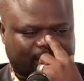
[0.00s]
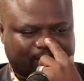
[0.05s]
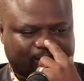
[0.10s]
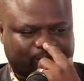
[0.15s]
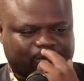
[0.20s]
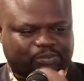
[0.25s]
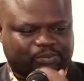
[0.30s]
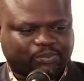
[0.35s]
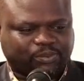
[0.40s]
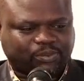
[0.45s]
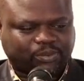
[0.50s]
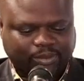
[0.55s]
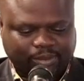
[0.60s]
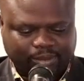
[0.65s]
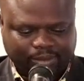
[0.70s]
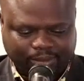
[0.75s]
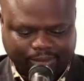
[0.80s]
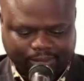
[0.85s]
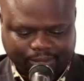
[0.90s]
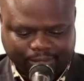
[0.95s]
um,
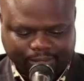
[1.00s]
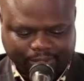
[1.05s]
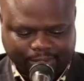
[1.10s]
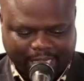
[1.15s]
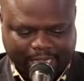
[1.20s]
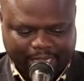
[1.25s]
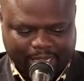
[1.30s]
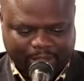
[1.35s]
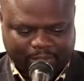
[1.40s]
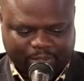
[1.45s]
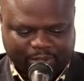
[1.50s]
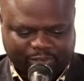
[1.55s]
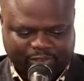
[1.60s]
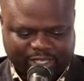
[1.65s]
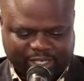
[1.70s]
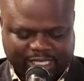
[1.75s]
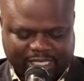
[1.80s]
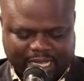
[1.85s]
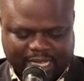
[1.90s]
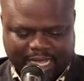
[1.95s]
uh,
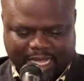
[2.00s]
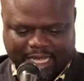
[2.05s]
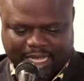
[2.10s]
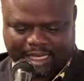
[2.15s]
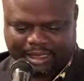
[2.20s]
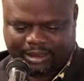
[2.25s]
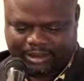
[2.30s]
Professor